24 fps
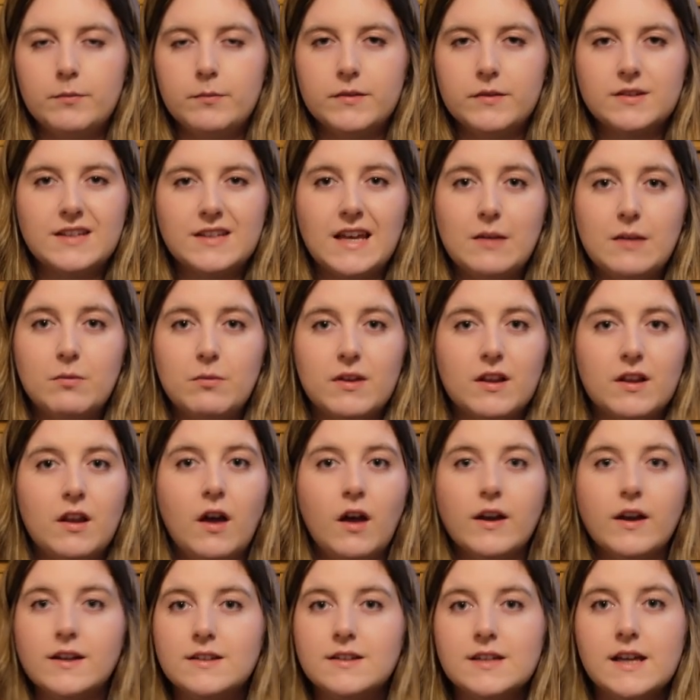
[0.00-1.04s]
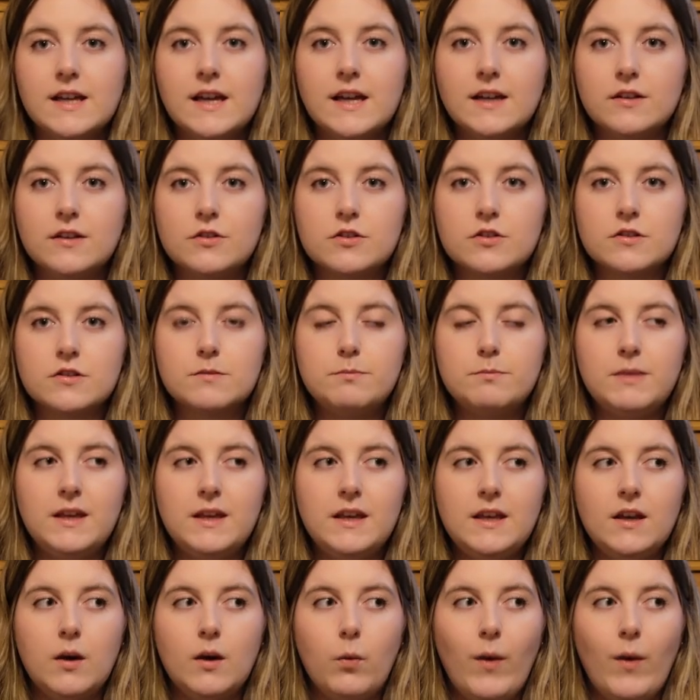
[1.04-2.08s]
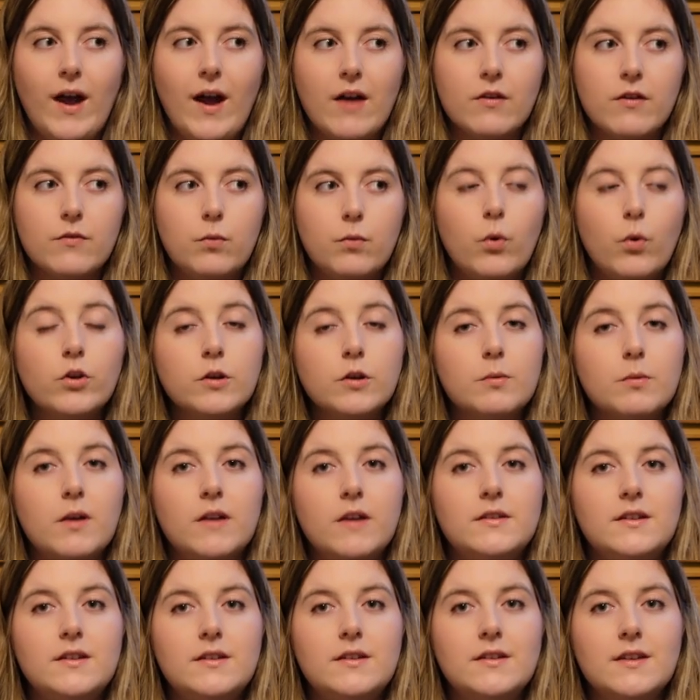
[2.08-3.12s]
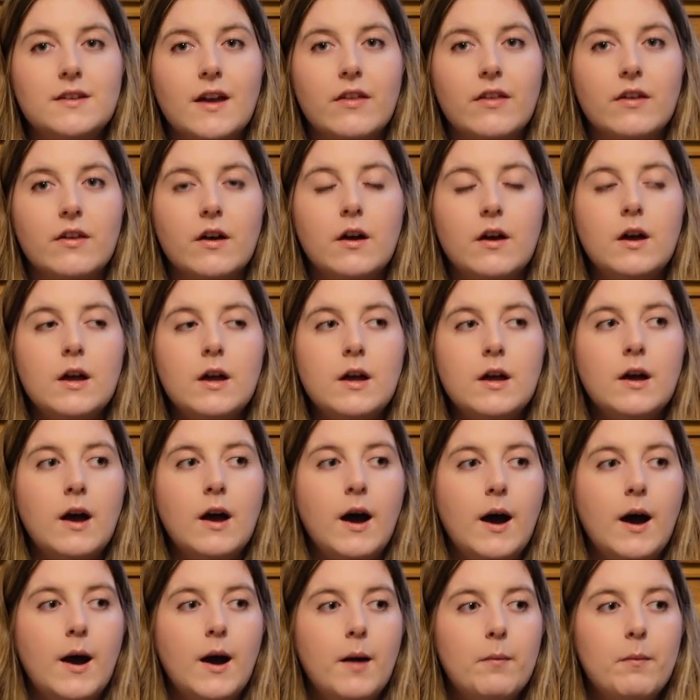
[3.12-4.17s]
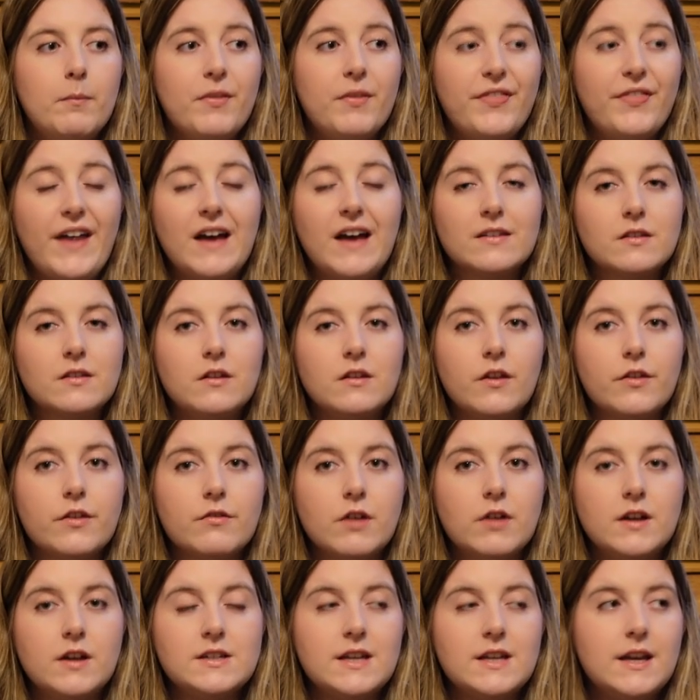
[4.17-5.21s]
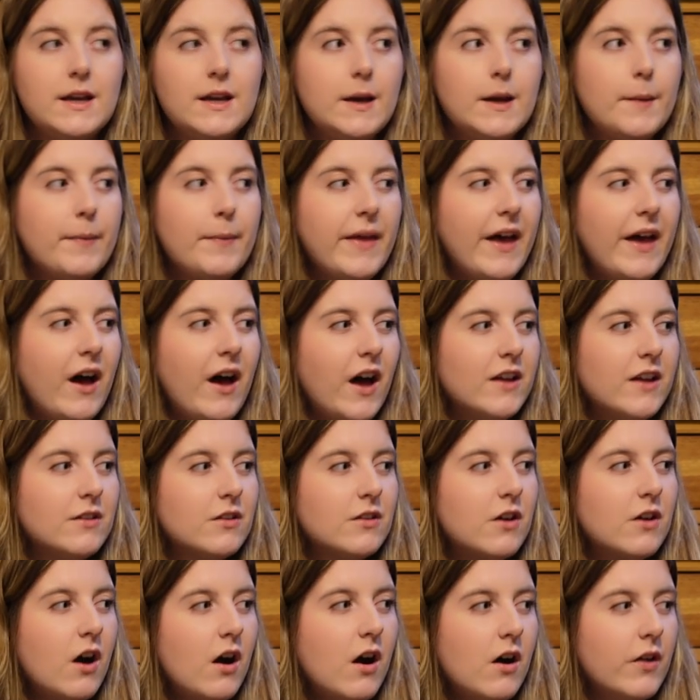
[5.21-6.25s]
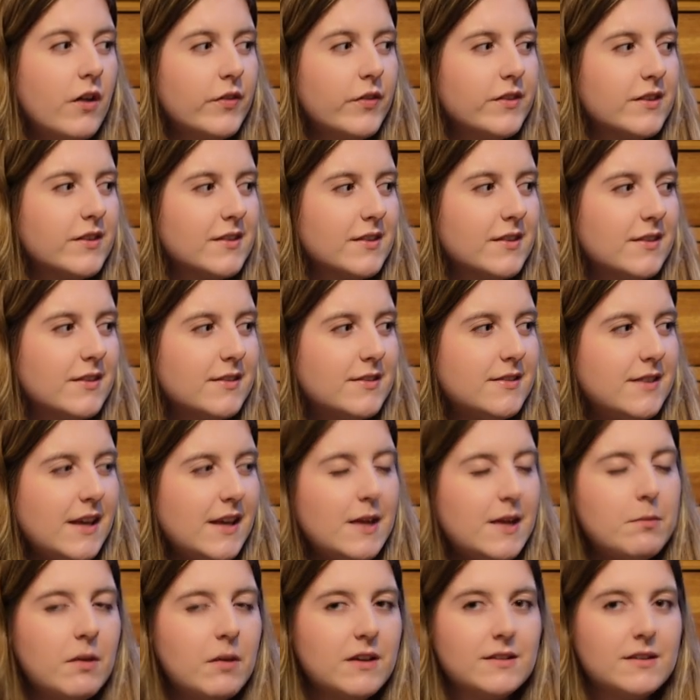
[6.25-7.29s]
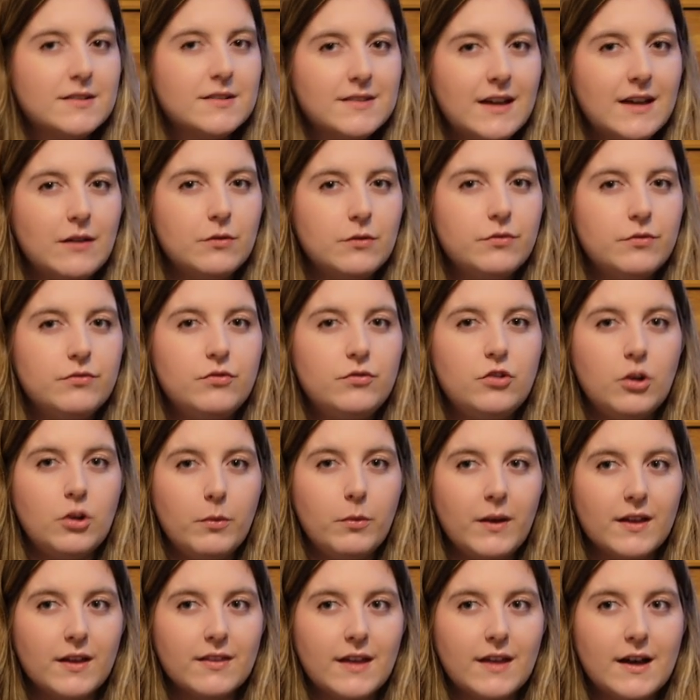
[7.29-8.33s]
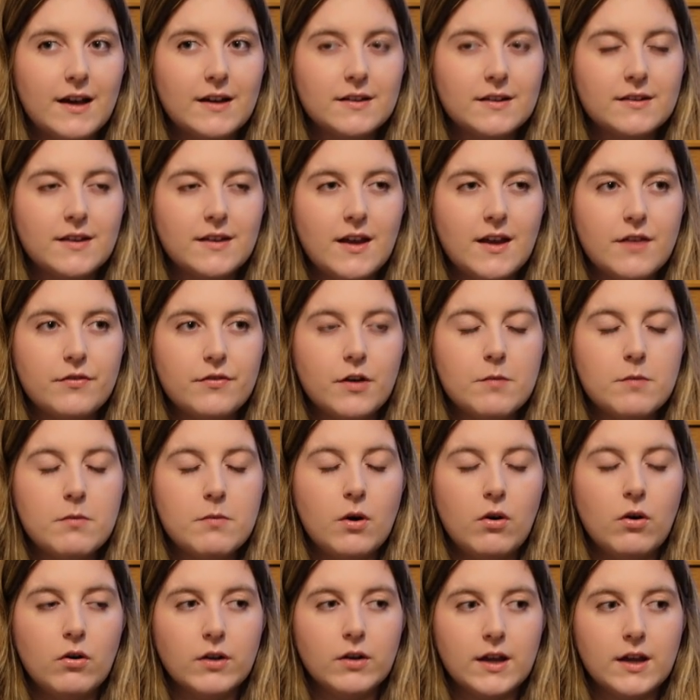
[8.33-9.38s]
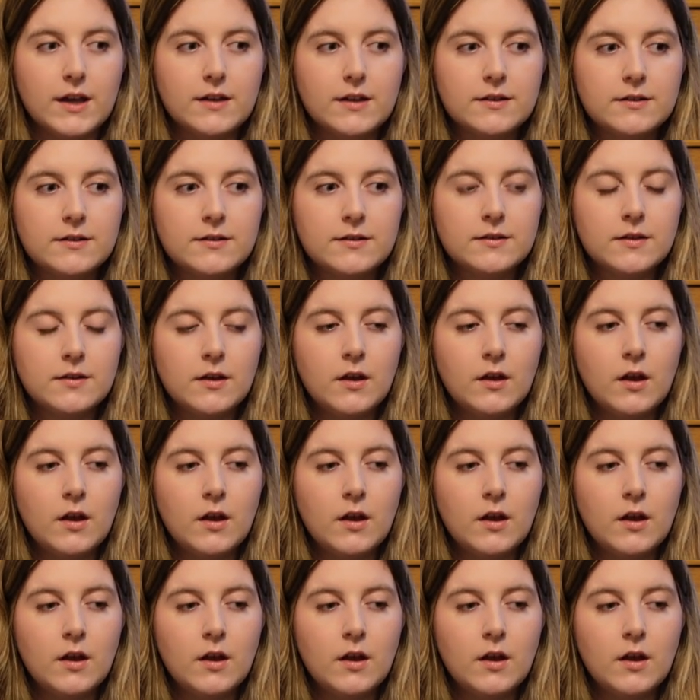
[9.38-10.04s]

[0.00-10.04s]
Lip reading: Same with lighting, just be aware of what you're planting together. But that's another idea. I can't see myself doing that, if I'm honest.